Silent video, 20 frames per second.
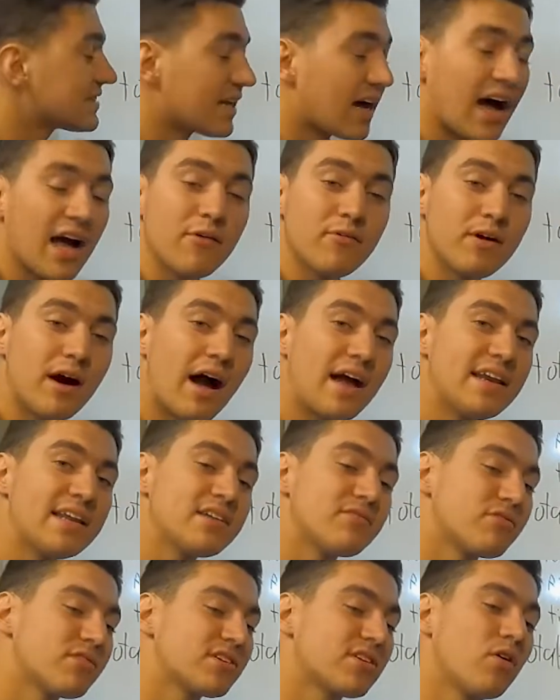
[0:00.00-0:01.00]
said, I
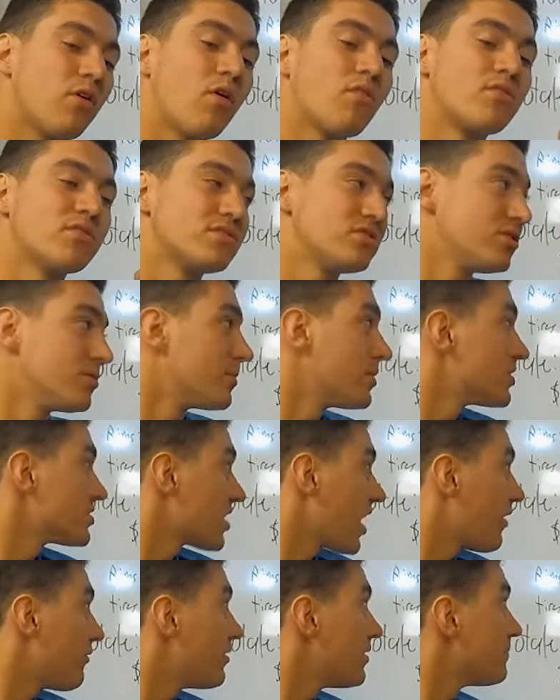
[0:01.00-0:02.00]
didn't really go over too much.
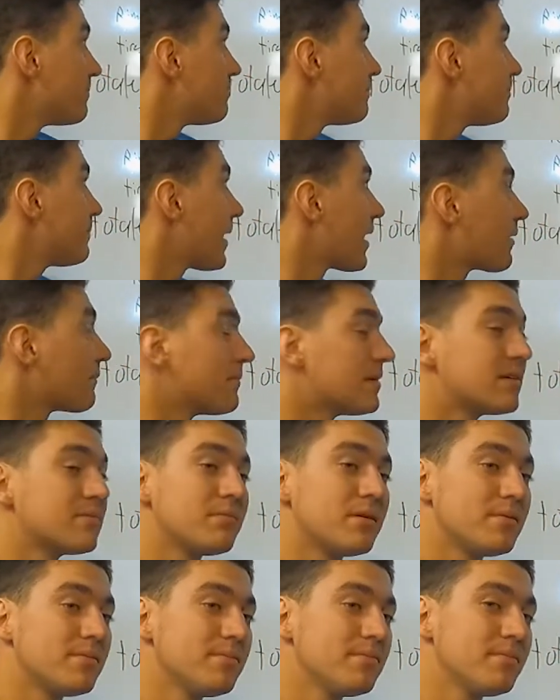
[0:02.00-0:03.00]
I went bare
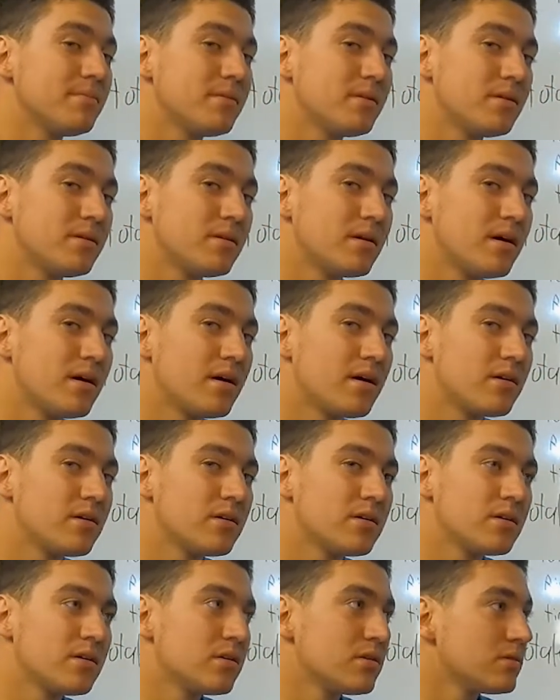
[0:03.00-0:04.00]
minimum,
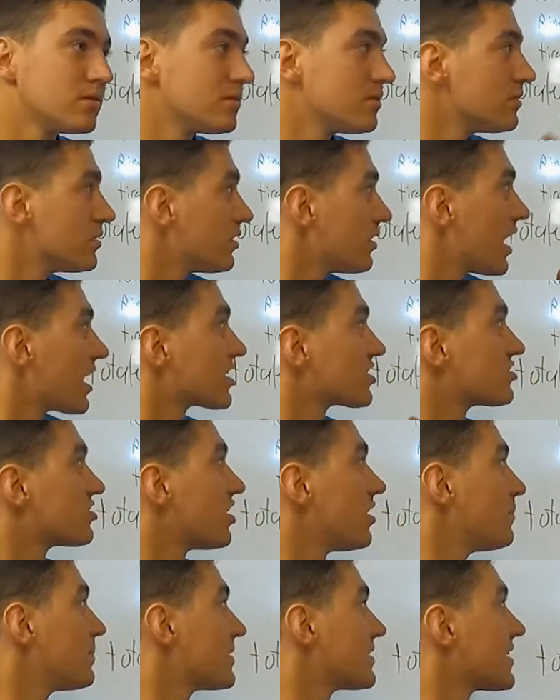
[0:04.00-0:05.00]
little
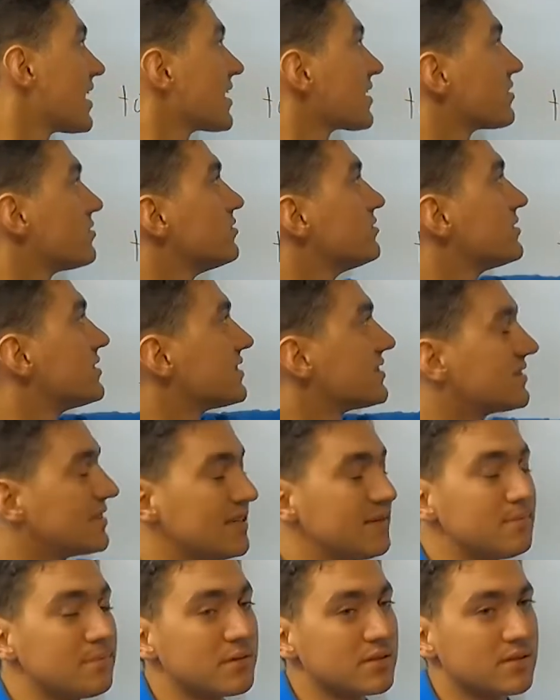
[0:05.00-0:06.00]
extra because I included the
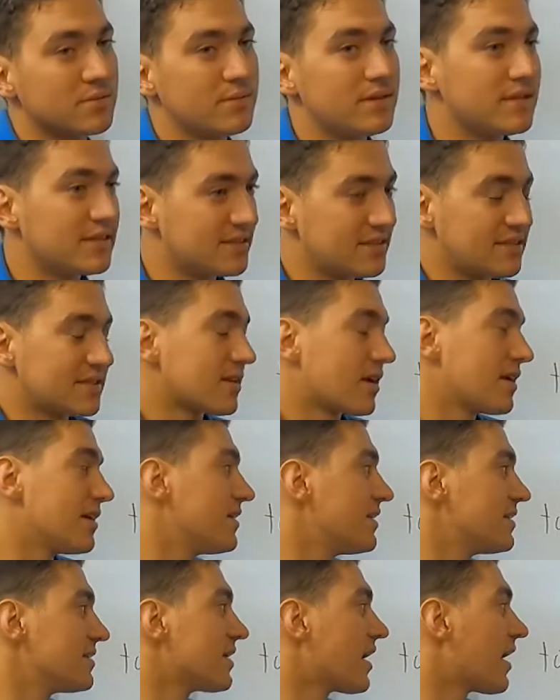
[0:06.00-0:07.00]
seat, but to me the seat's
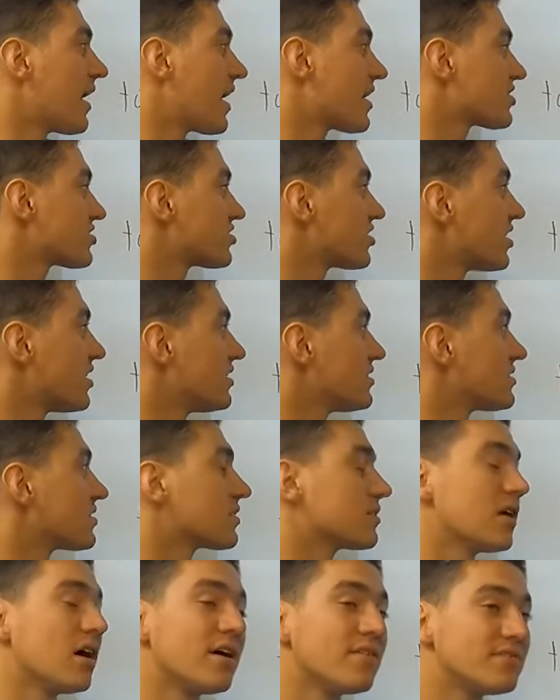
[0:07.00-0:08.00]
not extra. The
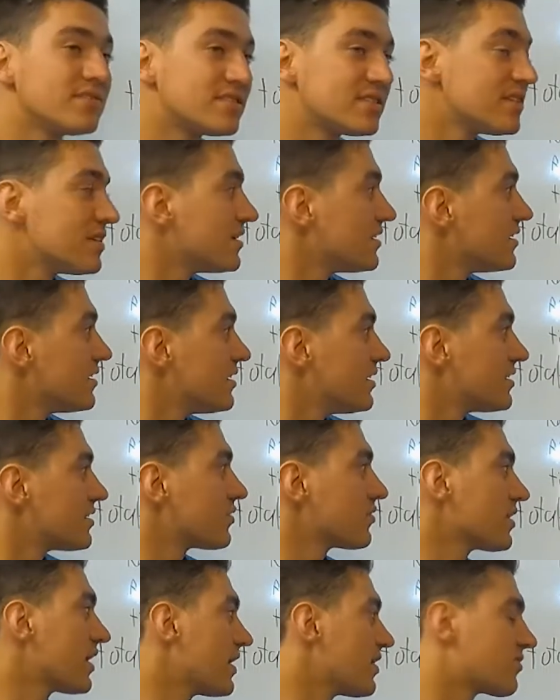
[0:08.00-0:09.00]
gloves,
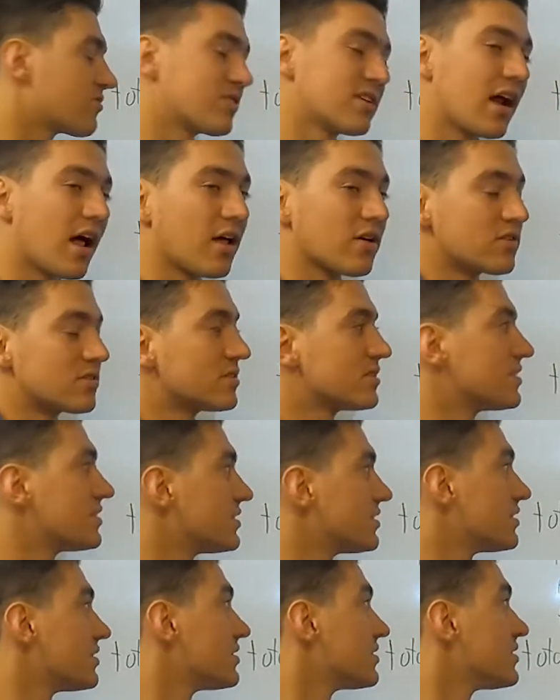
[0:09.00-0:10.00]
only
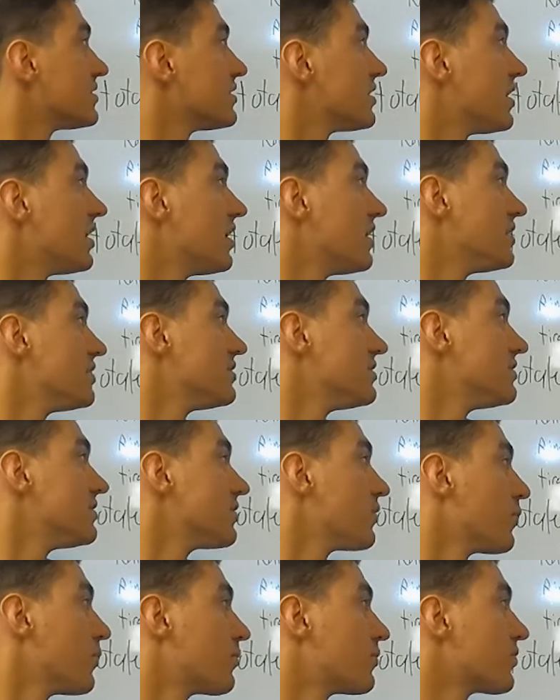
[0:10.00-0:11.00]
$83, and
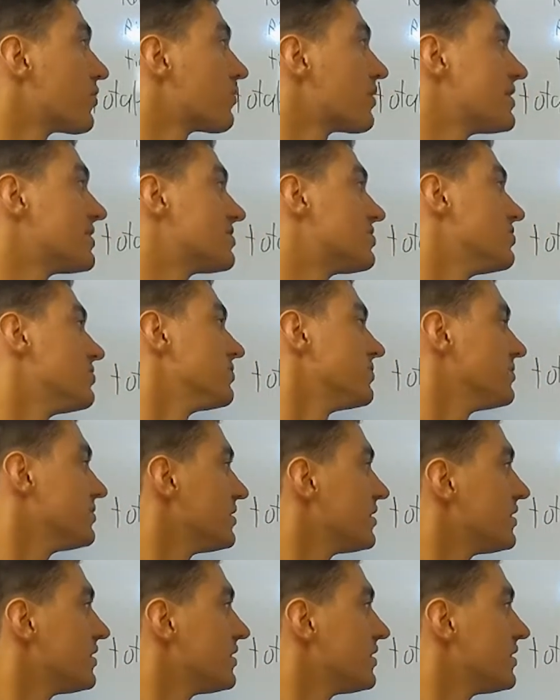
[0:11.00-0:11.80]
the race suit